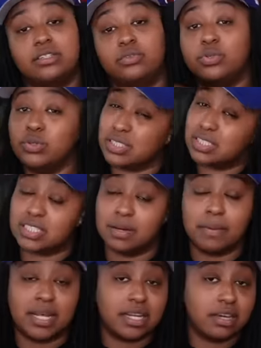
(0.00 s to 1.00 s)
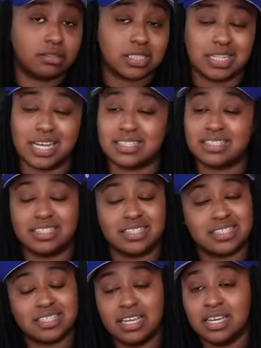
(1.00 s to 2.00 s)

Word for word: You do it to somebody else, and that's just,